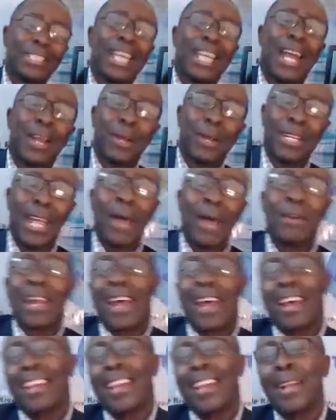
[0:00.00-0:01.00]
Jallo,
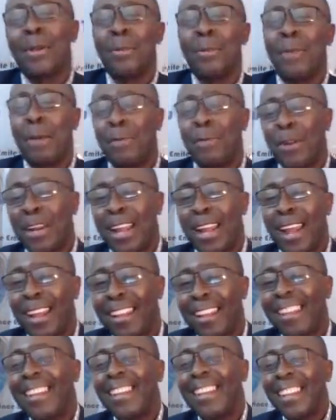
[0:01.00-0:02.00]
Dauda, hello, my brother.
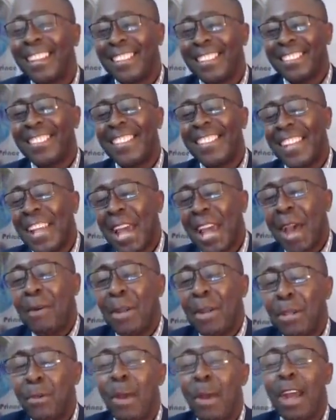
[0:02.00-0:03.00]
How
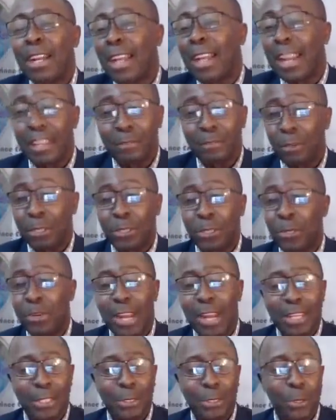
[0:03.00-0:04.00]
are you? I'm glad for seeing you
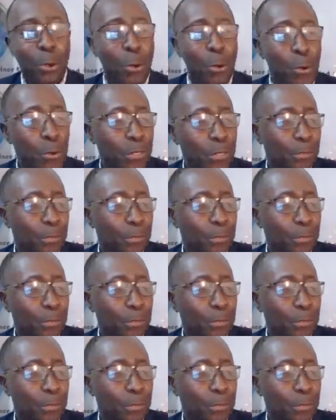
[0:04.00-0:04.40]
at the show.